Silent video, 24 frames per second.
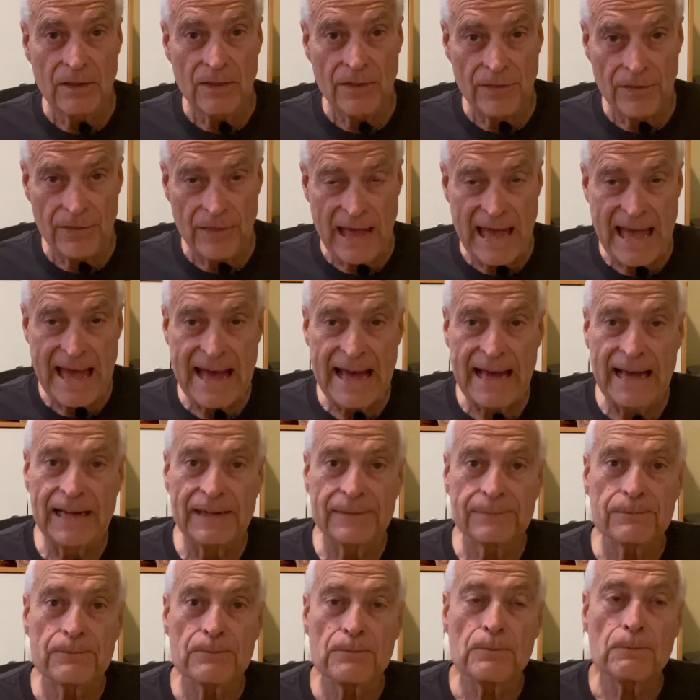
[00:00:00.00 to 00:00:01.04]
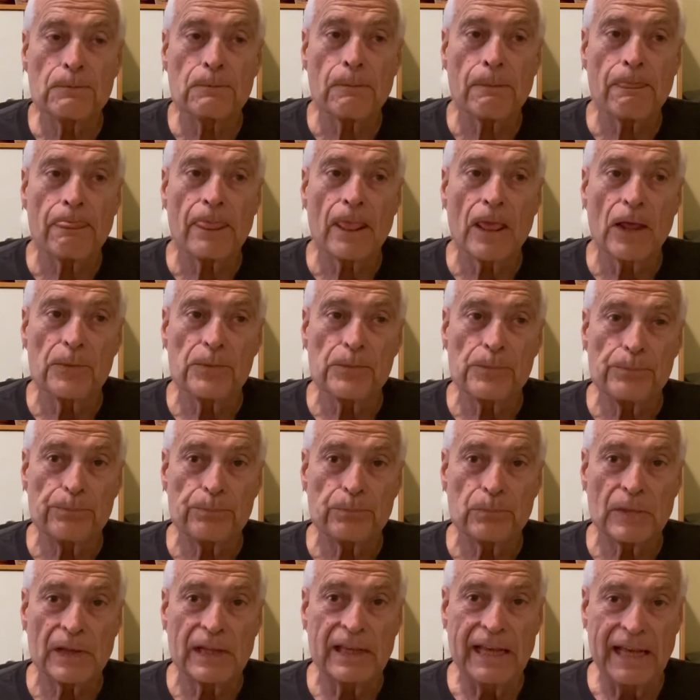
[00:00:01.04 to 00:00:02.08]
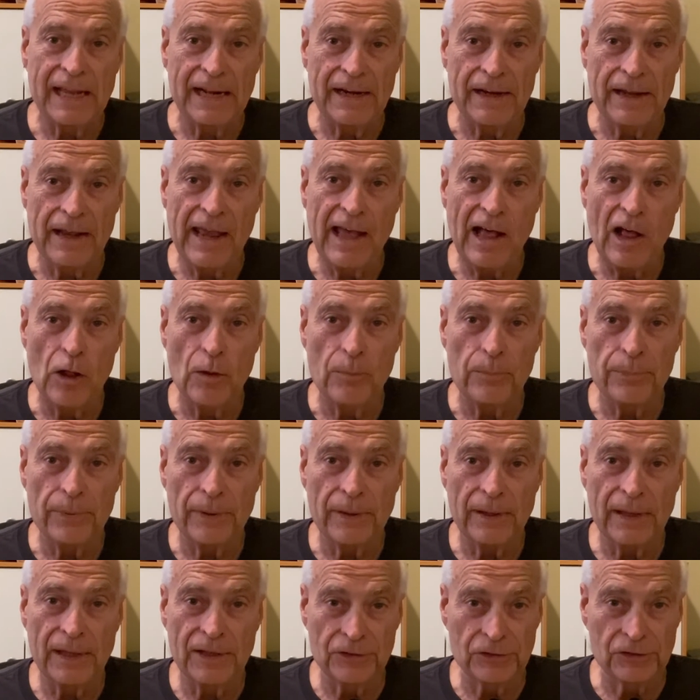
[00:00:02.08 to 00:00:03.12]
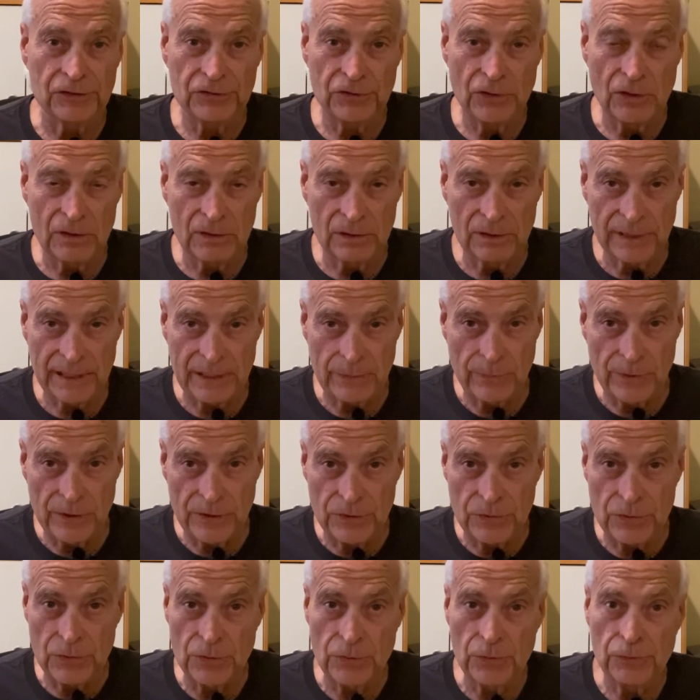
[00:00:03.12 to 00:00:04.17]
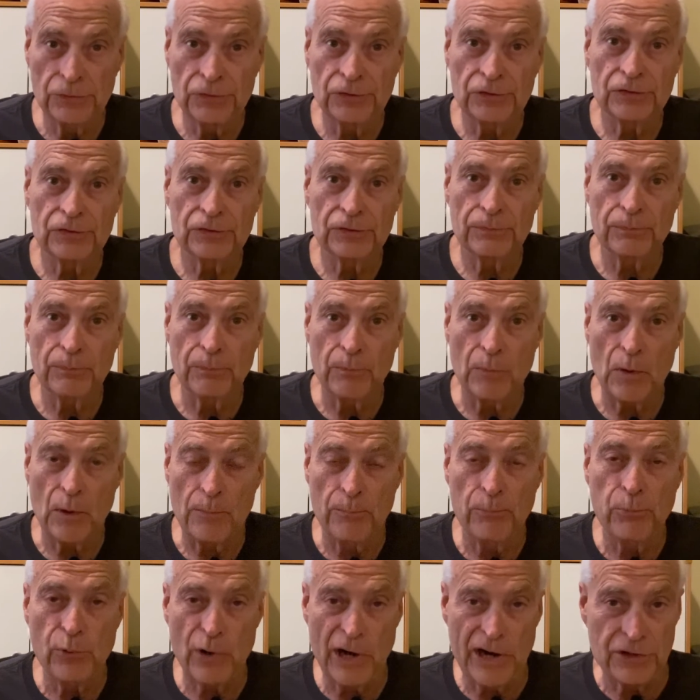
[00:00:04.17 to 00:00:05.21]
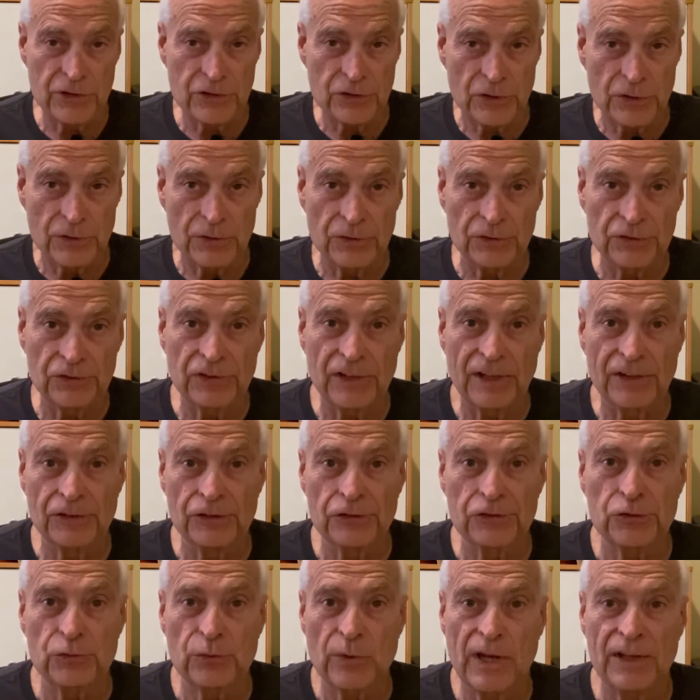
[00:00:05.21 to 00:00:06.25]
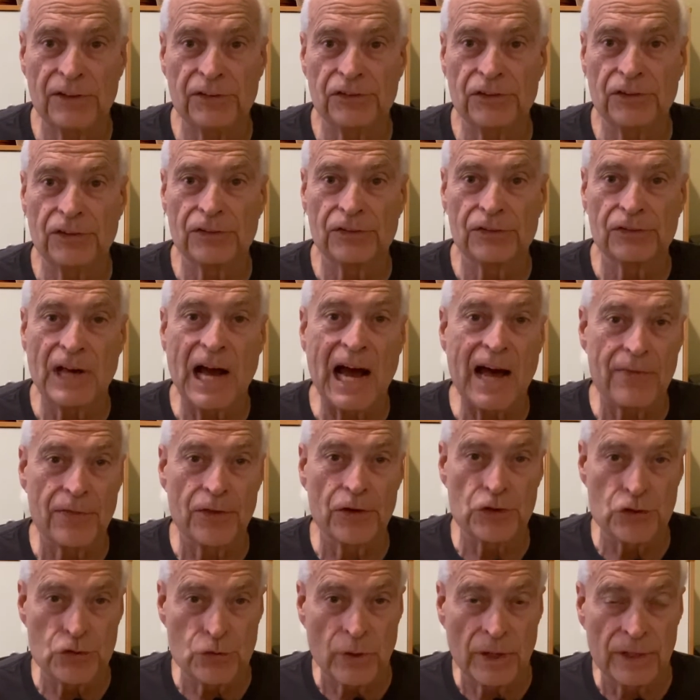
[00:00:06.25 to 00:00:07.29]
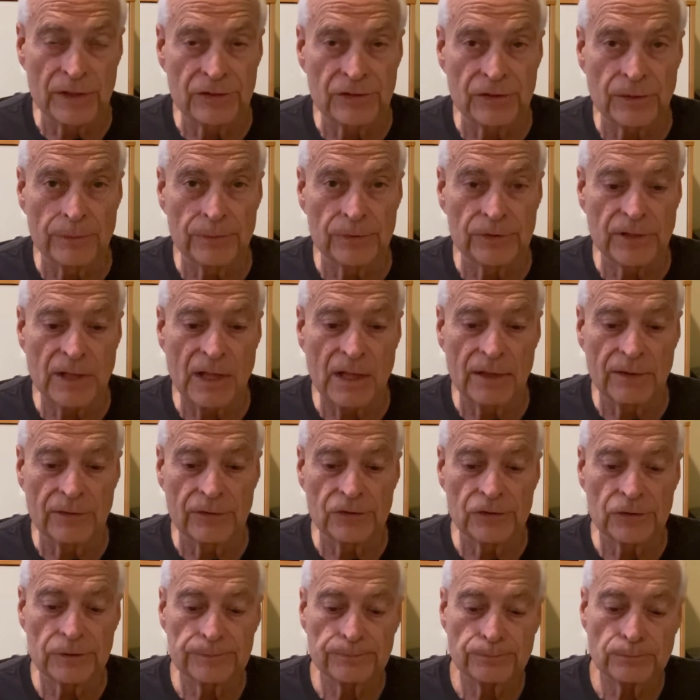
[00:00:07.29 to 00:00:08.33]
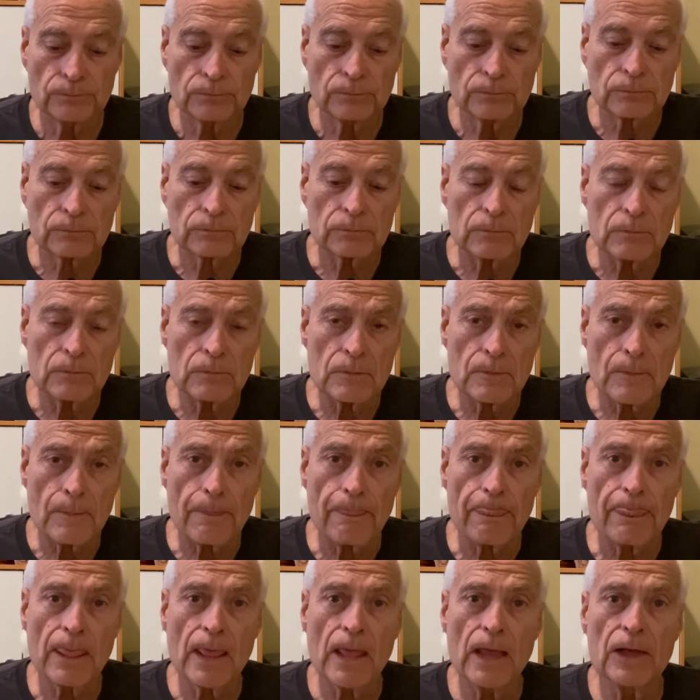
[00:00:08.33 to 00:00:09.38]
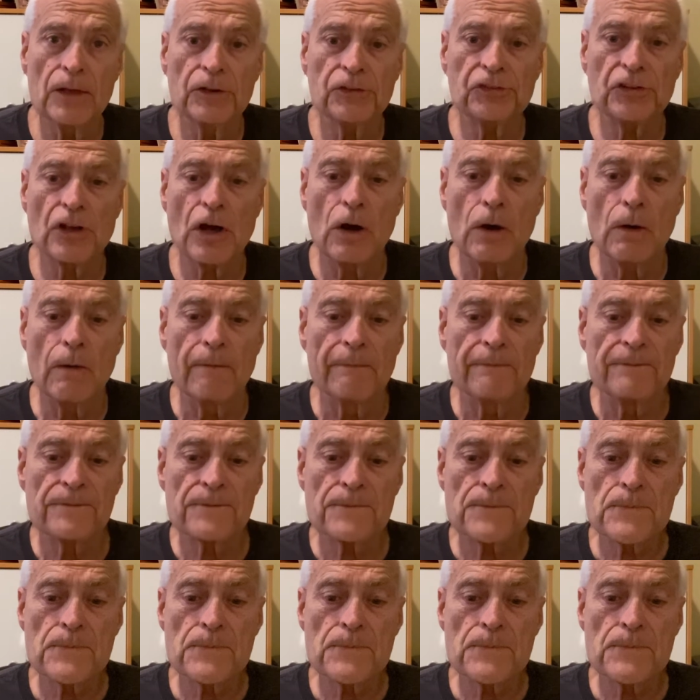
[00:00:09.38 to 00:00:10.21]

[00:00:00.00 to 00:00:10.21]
that can help and certainly reduce pressures and stresses on the joints themselves. So